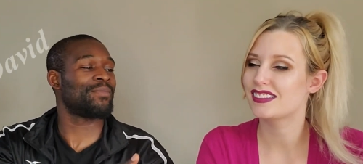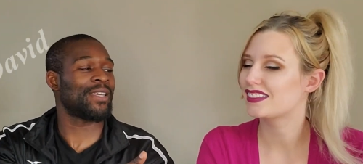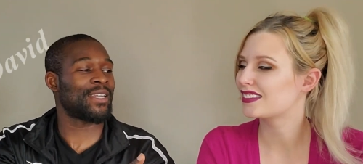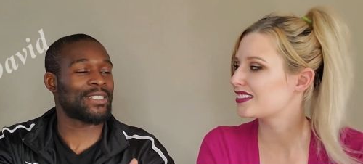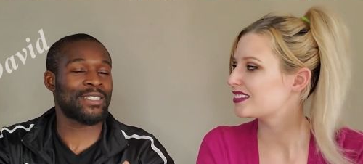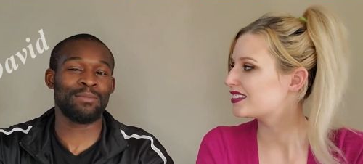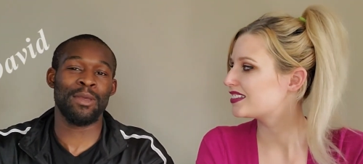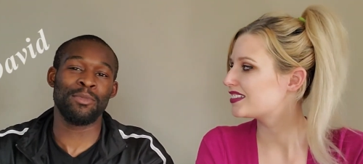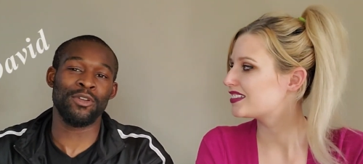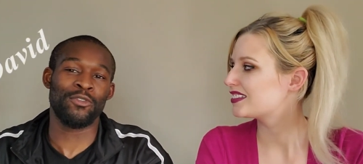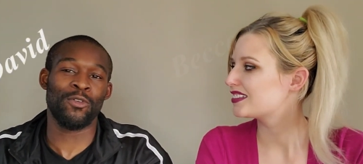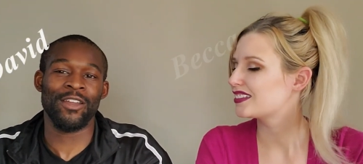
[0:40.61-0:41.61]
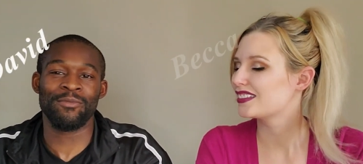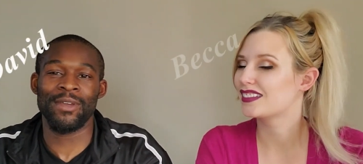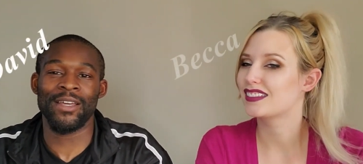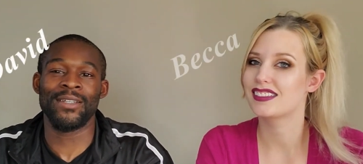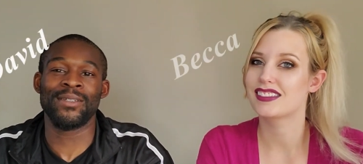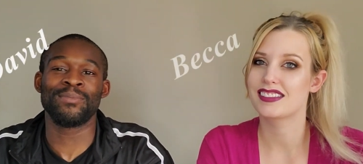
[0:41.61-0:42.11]
Speaker 1: and this is my beautiful wife,
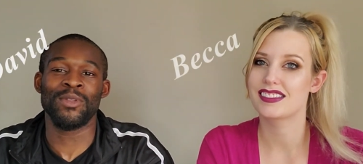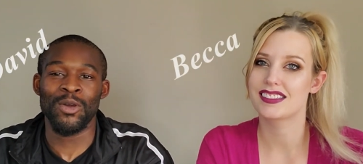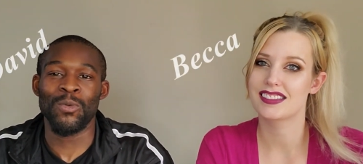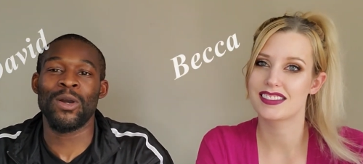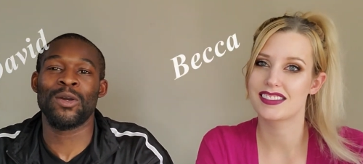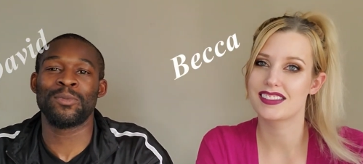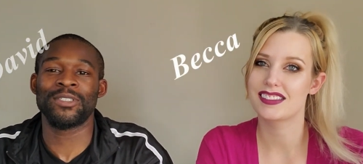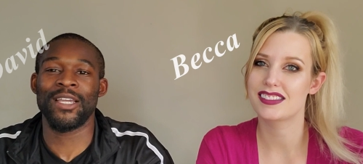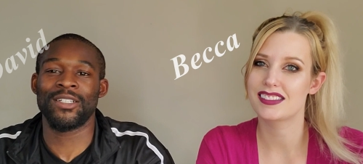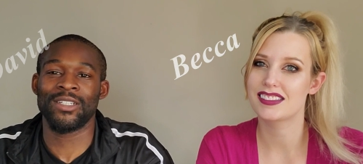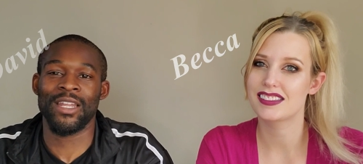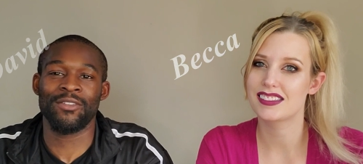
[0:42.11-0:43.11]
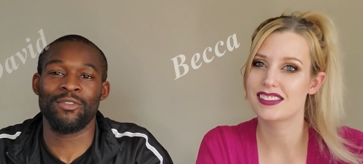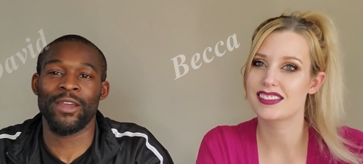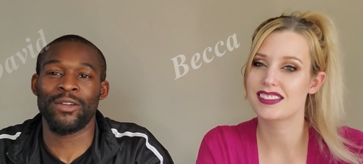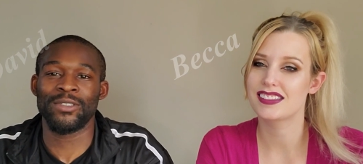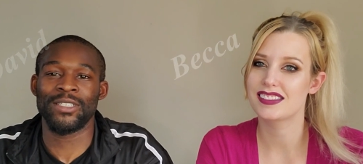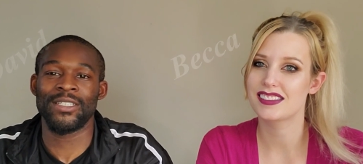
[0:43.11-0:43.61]
Becca. Welcome to Change Your Life
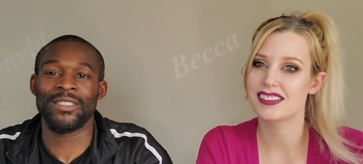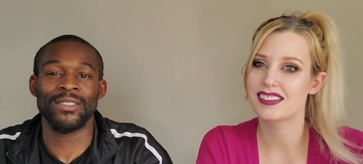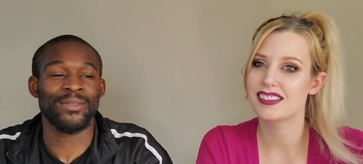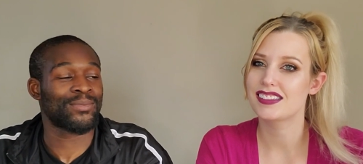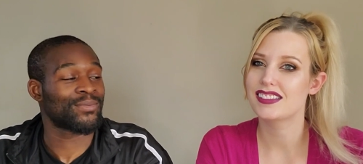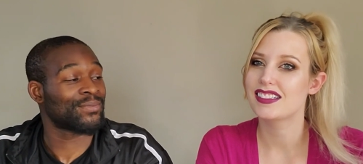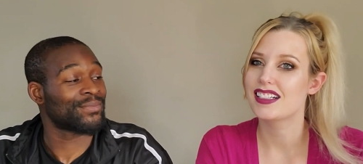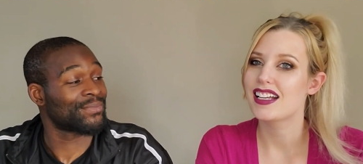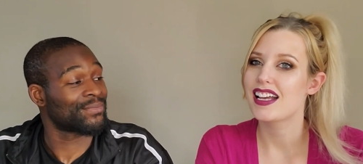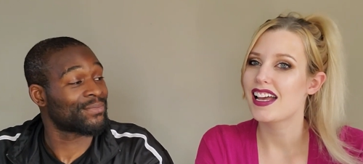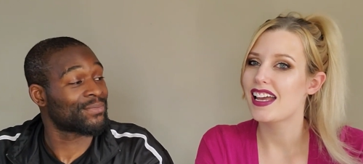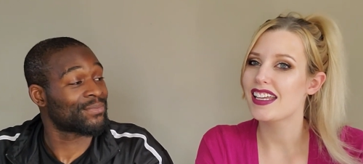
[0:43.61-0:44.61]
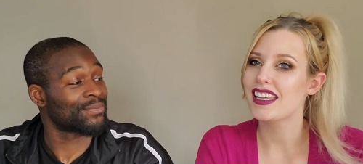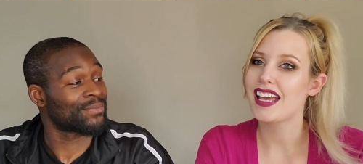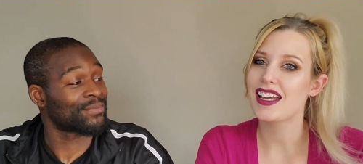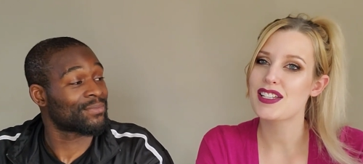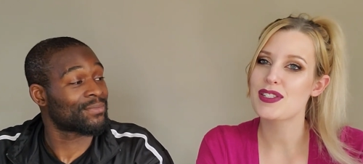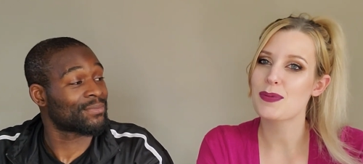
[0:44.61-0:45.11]
Fragrances.
Speaker 2: Hey
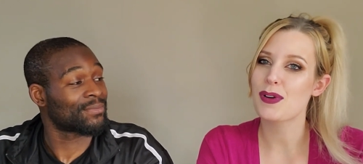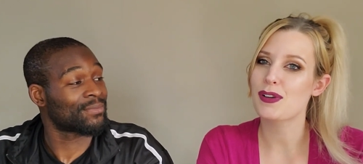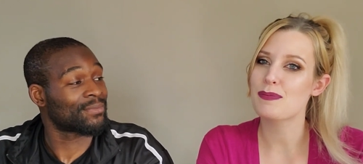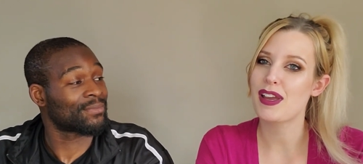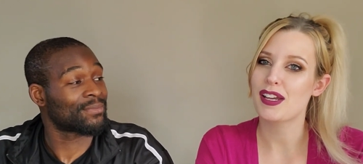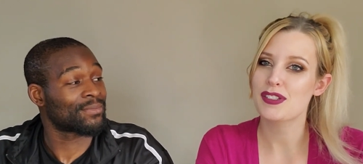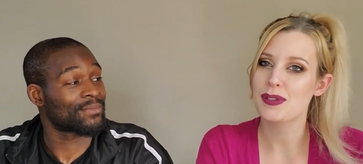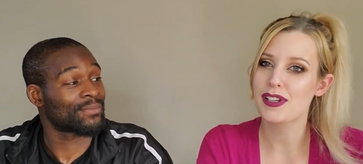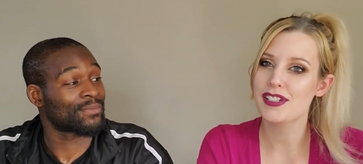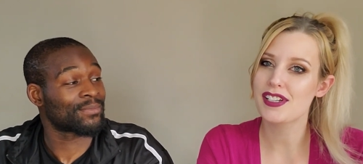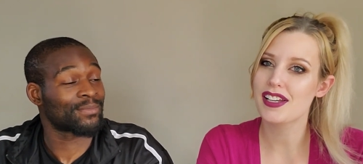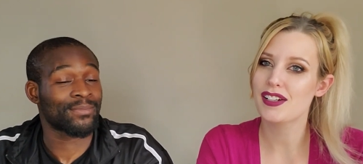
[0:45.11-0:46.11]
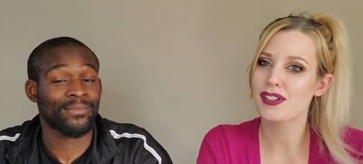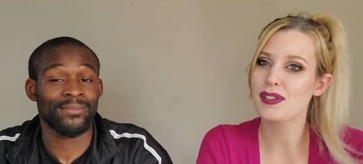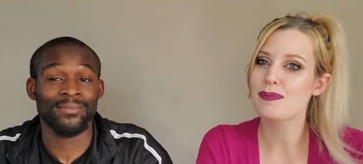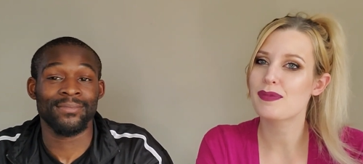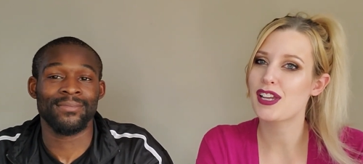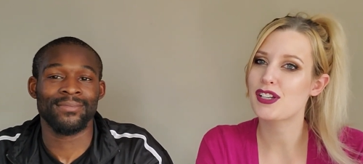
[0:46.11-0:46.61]
guys, welcome back to our channel.
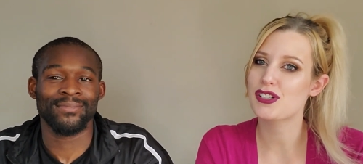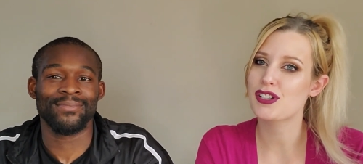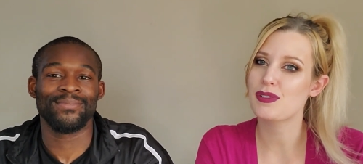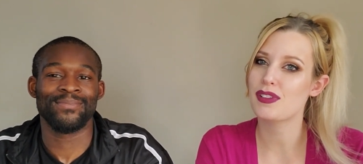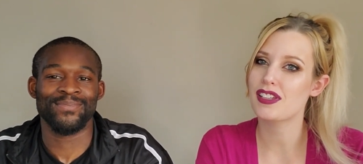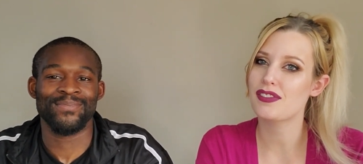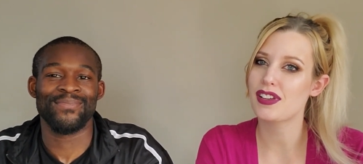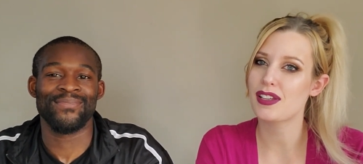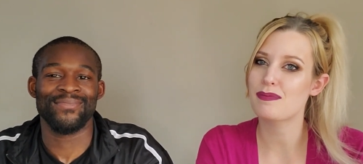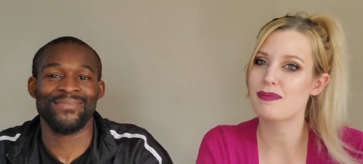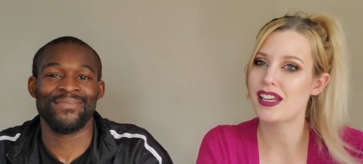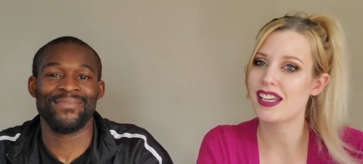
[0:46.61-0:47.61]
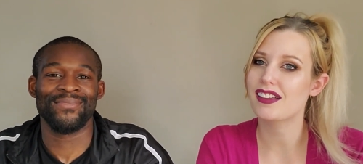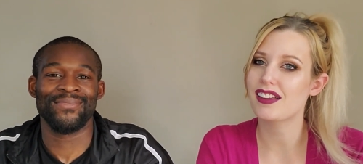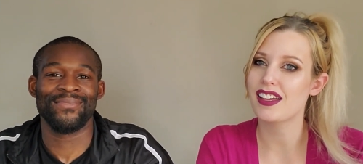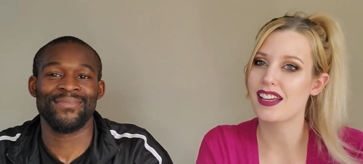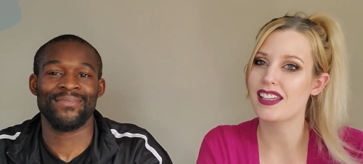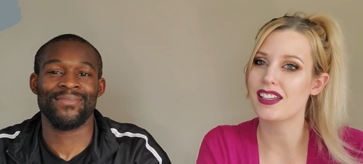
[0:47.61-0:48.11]
Make sure you leave a big
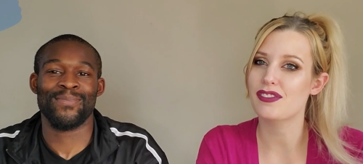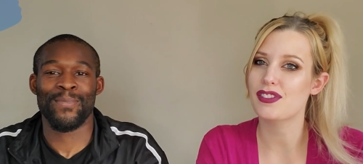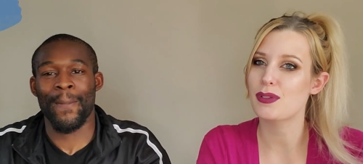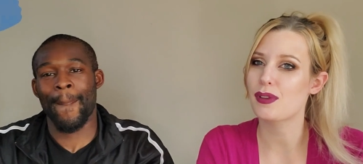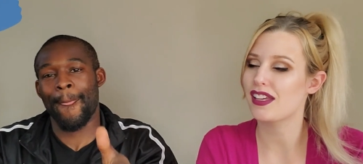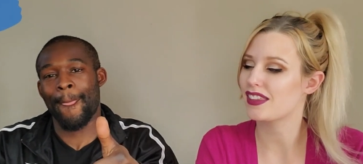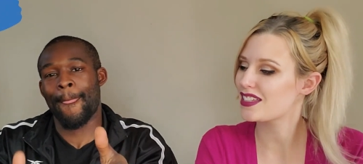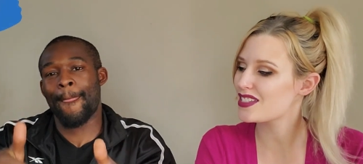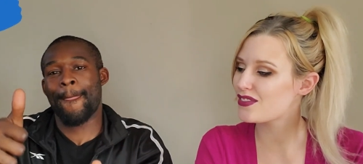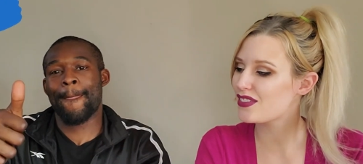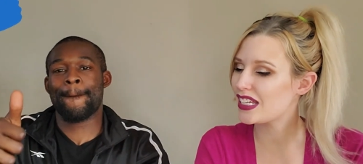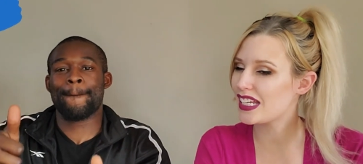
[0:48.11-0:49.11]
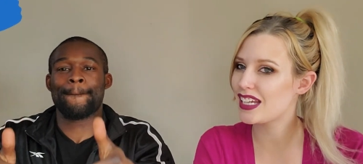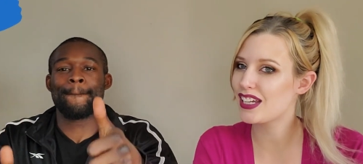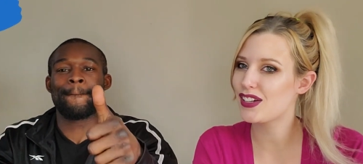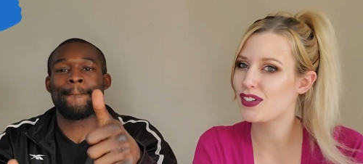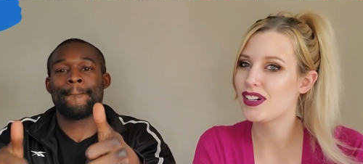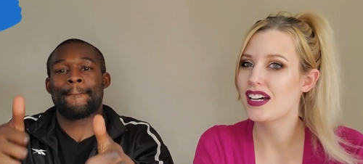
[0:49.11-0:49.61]
like if you like this
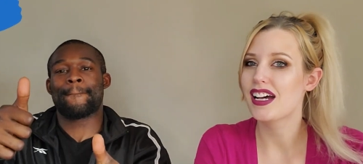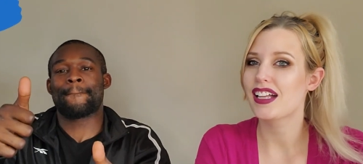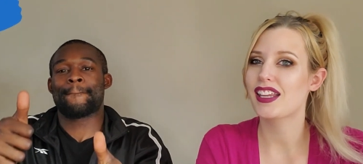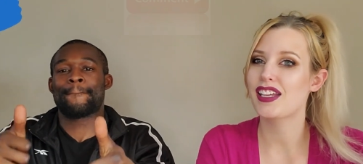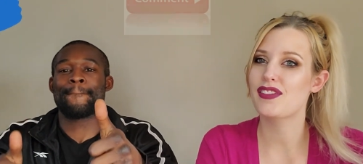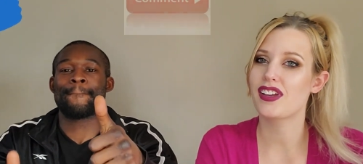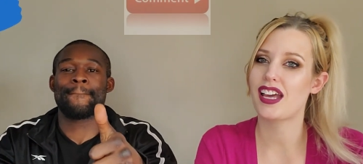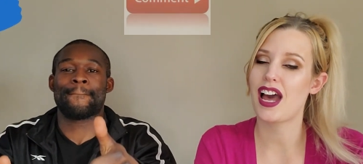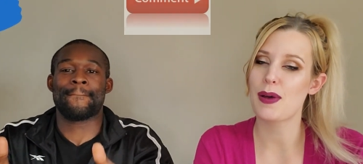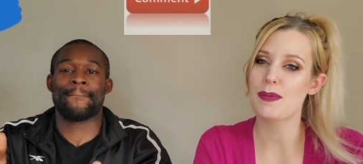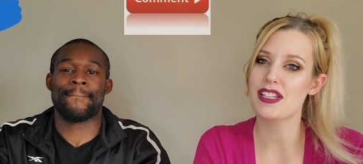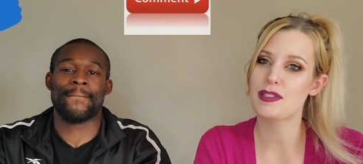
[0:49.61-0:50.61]
video. Leave a comment